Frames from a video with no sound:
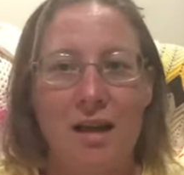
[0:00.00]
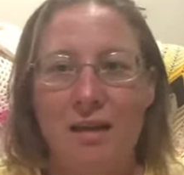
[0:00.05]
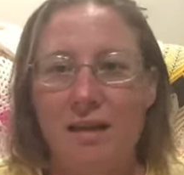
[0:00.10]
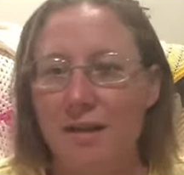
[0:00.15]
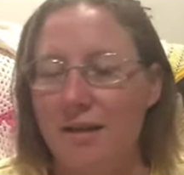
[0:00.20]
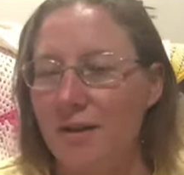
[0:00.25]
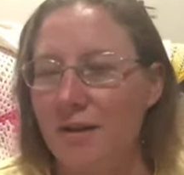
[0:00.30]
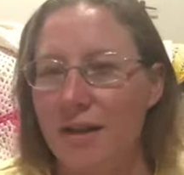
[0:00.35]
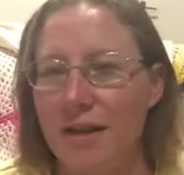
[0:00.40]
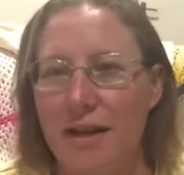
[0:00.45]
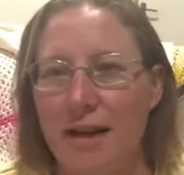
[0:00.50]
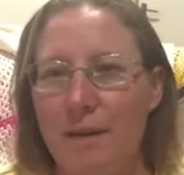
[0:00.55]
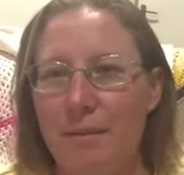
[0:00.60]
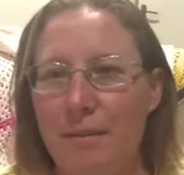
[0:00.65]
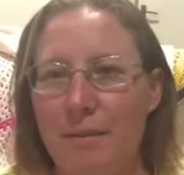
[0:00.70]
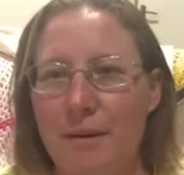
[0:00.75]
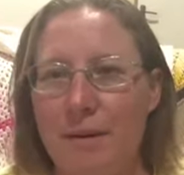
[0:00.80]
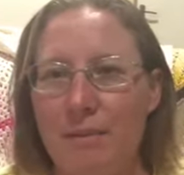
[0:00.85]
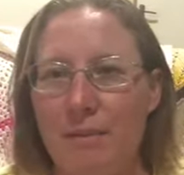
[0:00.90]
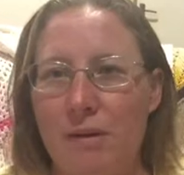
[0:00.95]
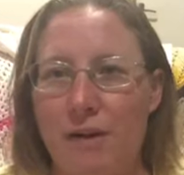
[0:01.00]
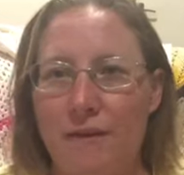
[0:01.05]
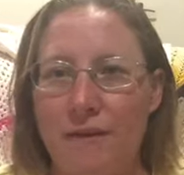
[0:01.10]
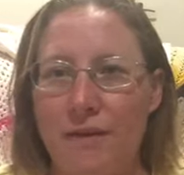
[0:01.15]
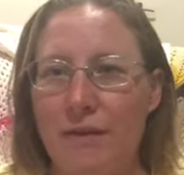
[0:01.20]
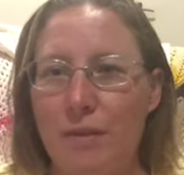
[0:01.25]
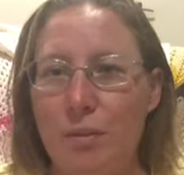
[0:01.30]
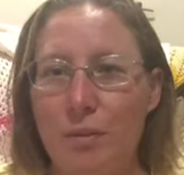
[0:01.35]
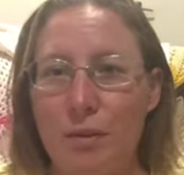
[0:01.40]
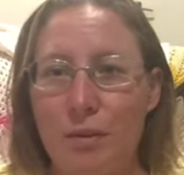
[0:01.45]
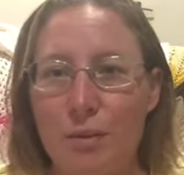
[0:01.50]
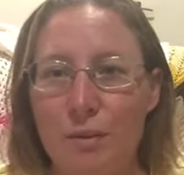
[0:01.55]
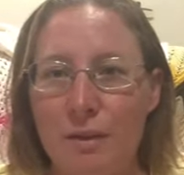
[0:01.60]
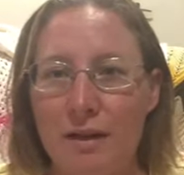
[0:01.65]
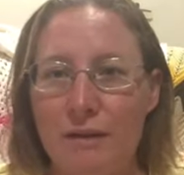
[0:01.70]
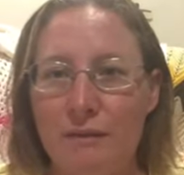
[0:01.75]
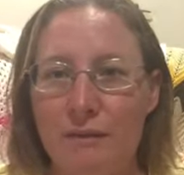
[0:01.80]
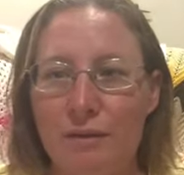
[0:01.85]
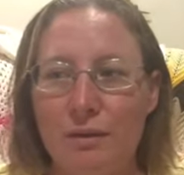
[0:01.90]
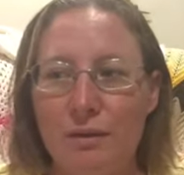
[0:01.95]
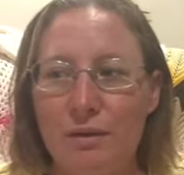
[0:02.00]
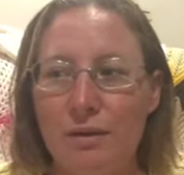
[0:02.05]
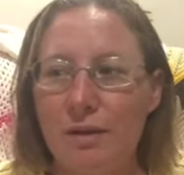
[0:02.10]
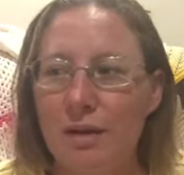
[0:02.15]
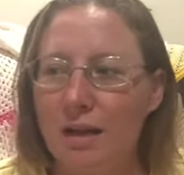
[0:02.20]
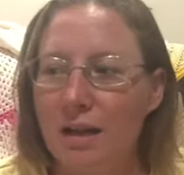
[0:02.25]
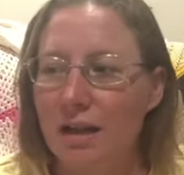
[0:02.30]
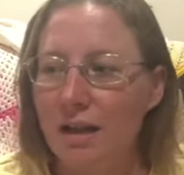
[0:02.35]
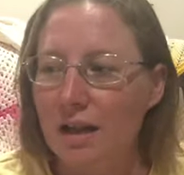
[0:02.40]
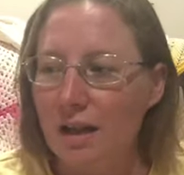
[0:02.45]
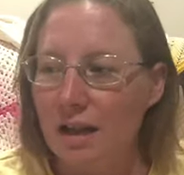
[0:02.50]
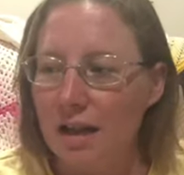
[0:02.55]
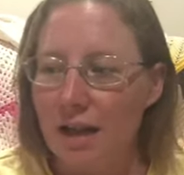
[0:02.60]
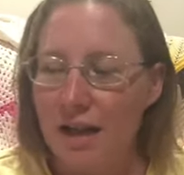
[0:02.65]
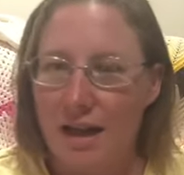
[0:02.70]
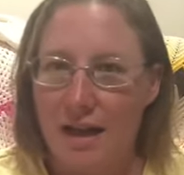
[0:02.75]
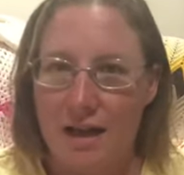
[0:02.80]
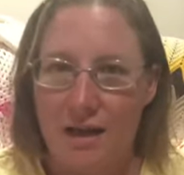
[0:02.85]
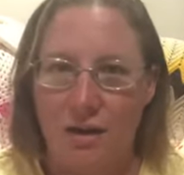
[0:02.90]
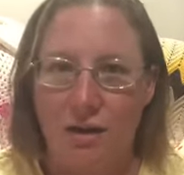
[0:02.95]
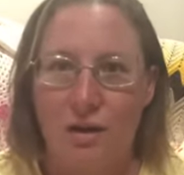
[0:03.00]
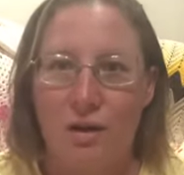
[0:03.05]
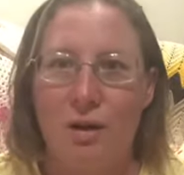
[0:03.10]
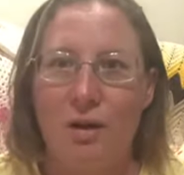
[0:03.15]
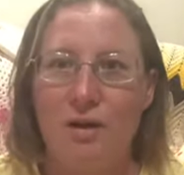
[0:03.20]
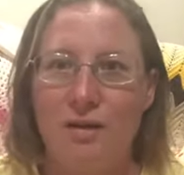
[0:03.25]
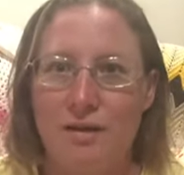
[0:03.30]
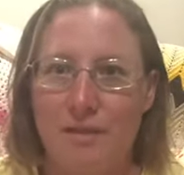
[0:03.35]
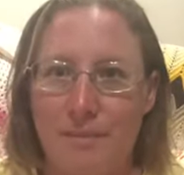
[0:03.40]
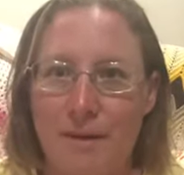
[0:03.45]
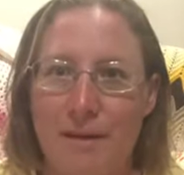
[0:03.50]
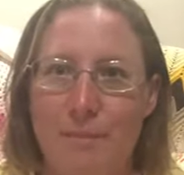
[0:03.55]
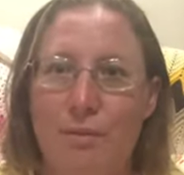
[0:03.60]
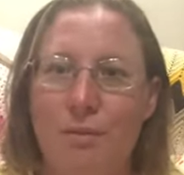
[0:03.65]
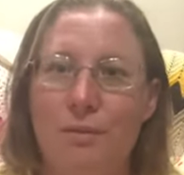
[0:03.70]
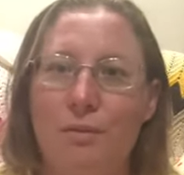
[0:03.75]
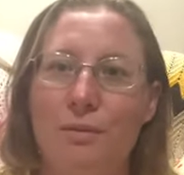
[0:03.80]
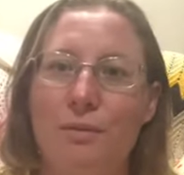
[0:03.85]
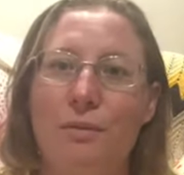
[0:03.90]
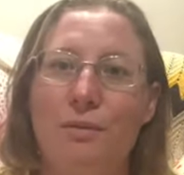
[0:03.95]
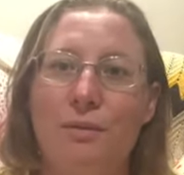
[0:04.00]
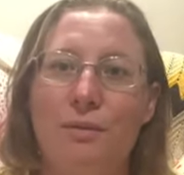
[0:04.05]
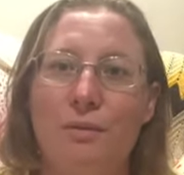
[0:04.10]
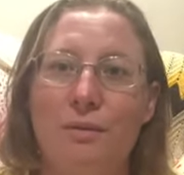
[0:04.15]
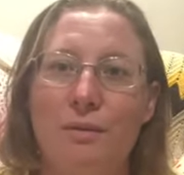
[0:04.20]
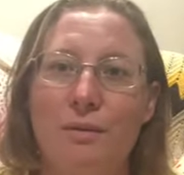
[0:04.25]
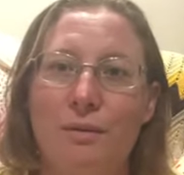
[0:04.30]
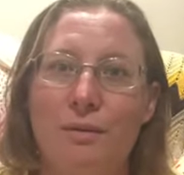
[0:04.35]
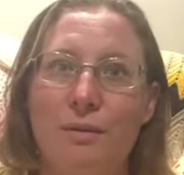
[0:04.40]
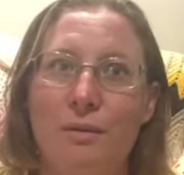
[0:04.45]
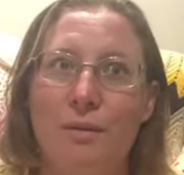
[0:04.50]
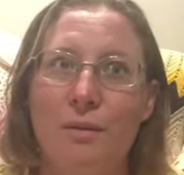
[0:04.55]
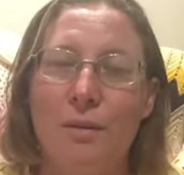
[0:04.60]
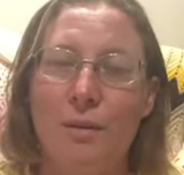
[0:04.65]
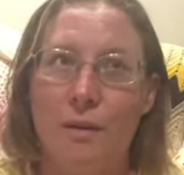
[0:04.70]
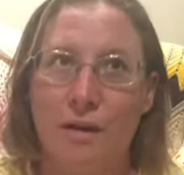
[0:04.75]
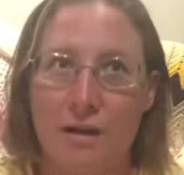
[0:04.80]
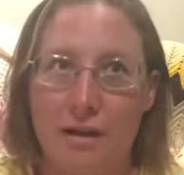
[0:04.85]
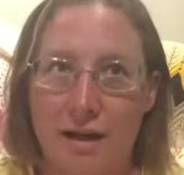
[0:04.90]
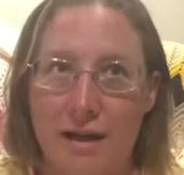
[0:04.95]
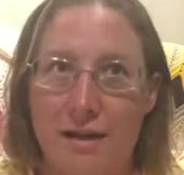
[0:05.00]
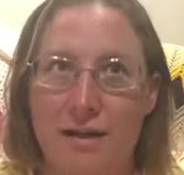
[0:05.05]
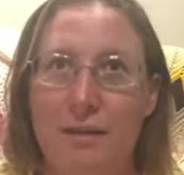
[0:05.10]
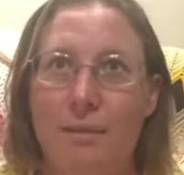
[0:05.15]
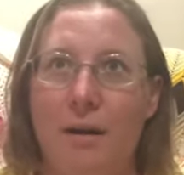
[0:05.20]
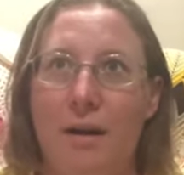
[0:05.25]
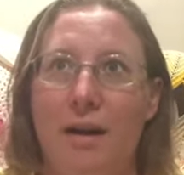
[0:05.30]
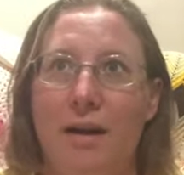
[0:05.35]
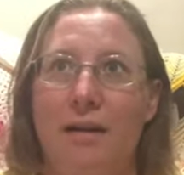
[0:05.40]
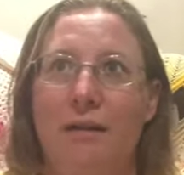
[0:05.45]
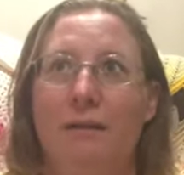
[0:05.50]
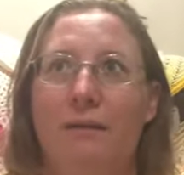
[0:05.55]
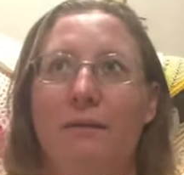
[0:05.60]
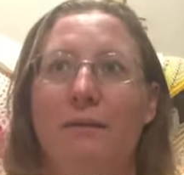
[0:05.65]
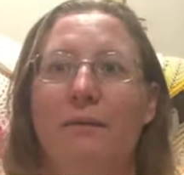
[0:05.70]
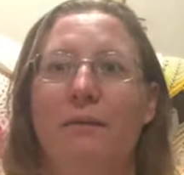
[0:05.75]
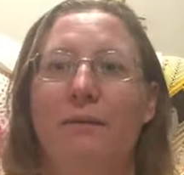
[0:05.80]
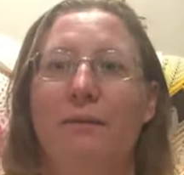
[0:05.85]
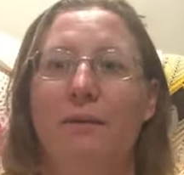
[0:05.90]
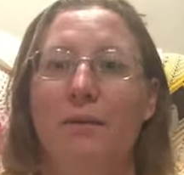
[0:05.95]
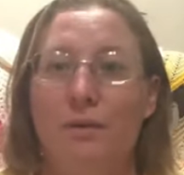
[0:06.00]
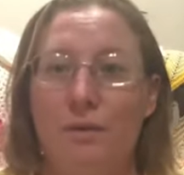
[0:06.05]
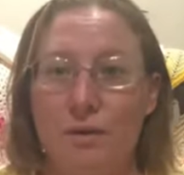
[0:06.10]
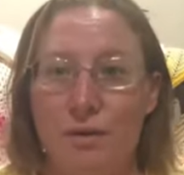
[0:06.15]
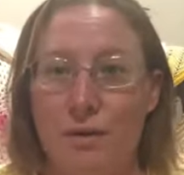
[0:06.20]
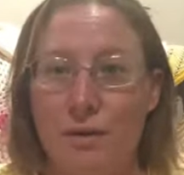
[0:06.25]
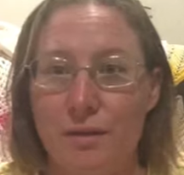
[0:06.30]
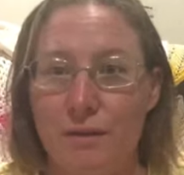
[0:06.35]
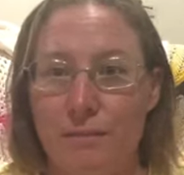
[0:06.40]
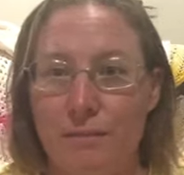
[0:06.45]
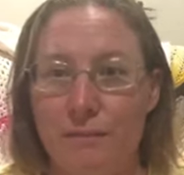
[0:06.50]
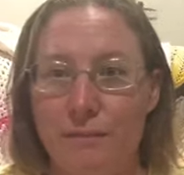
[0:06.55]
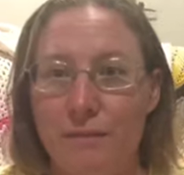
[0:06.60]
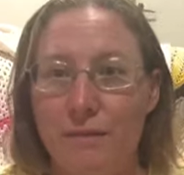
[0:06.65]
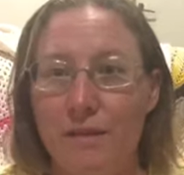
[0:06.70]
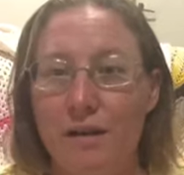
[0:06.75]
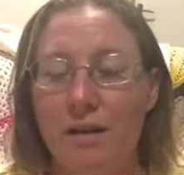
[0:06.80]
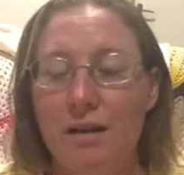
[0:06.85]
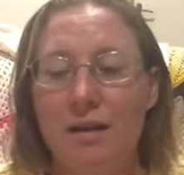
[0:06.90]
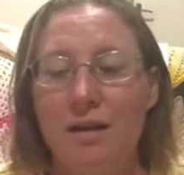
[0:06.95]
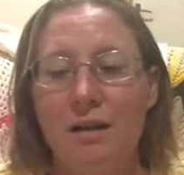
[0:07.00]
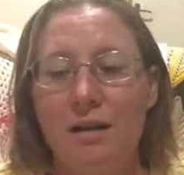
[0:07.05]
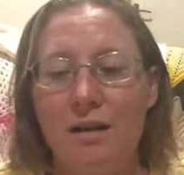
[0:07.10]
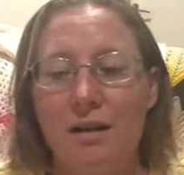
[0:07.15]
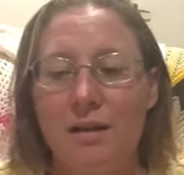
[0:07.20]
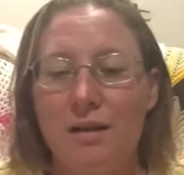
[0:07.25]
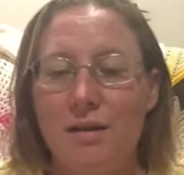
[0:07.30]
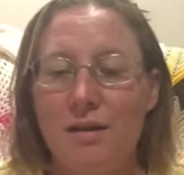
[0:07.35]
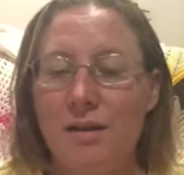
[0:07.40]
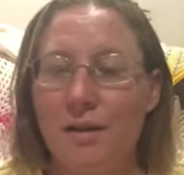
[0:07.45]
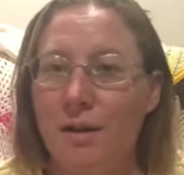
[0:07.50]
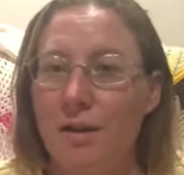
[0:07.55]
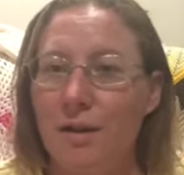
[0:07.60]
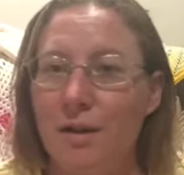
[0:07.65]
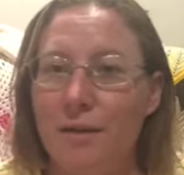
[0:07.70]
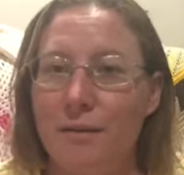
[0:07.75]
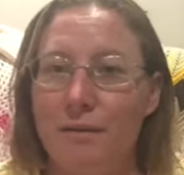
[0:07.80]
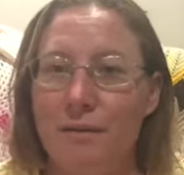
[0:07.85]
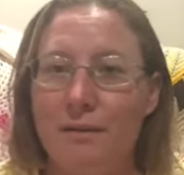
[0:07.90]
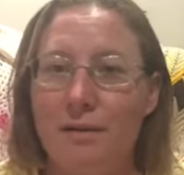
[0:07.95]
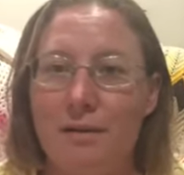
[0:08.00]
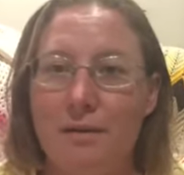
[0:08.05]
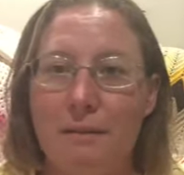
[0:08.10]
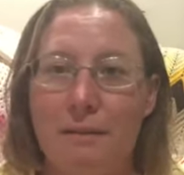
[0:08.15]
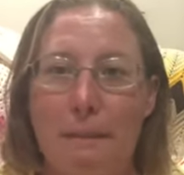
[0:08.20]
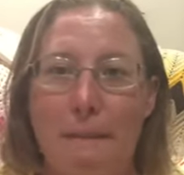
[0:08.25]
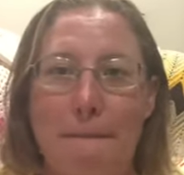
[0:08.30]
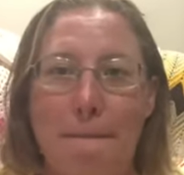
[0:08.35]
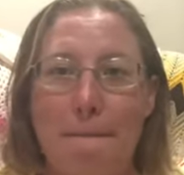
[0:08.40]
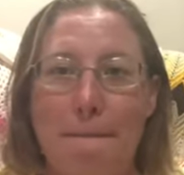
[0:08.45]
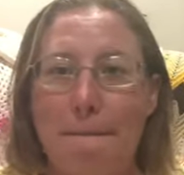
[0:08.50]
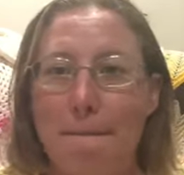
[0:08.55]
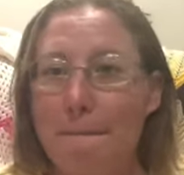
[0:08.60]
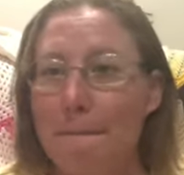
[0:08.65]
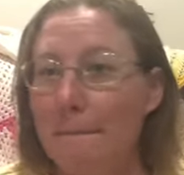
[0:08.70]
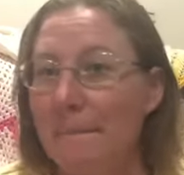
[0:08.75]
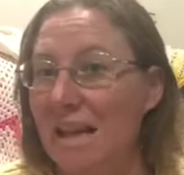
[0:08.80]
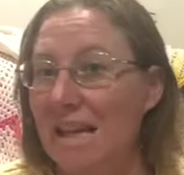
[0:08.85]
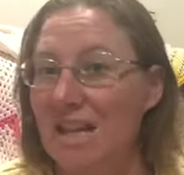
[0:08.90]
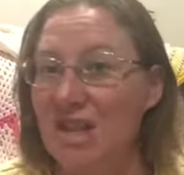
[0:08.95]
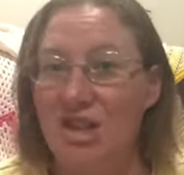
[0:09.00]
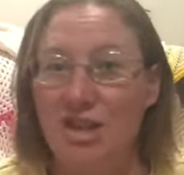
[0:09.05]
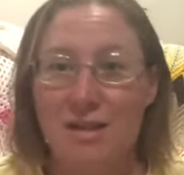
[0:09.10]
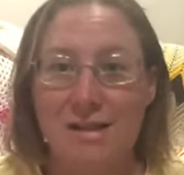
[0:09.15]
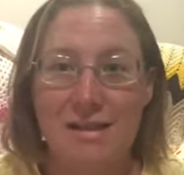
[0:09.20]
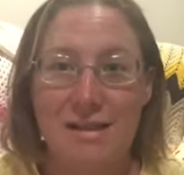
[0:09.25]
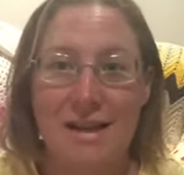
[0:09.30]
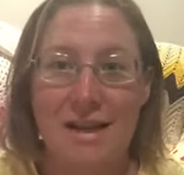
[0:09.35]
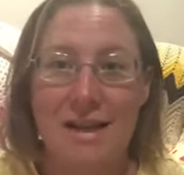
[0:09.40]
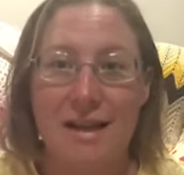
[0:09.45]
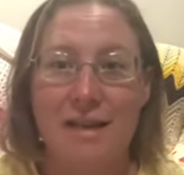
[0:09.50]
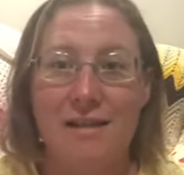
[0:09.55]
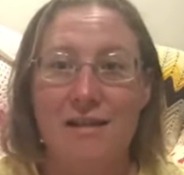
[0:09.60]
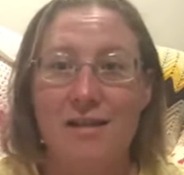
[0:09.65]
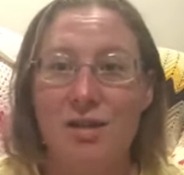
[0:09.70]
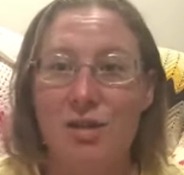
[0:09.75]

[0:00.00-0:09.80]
There's only a couple of people I've ever bought one for, and lots of people who I'd like to buy for do them. So it's just there.